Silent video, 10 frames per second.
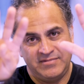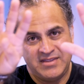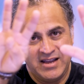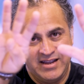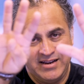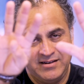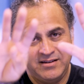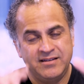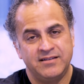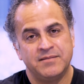9.
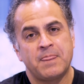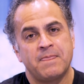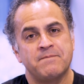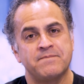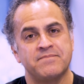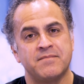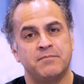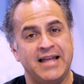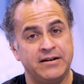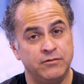
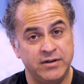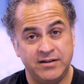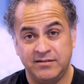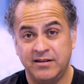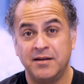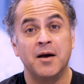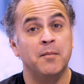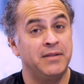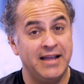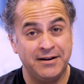Plan to win,
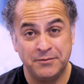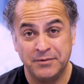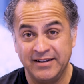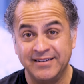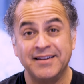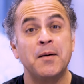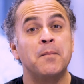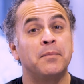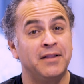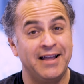a plan to win,
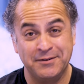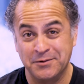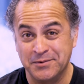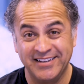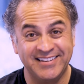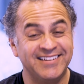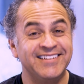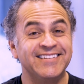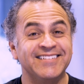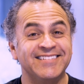plan to win.
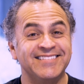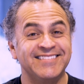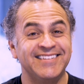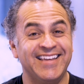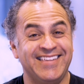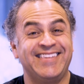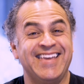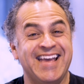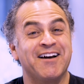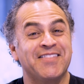
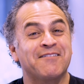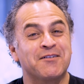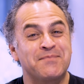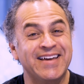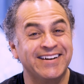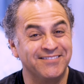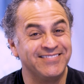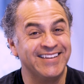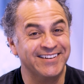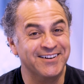See how that
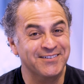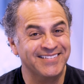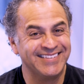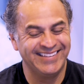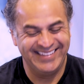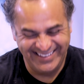repetitive thing goes?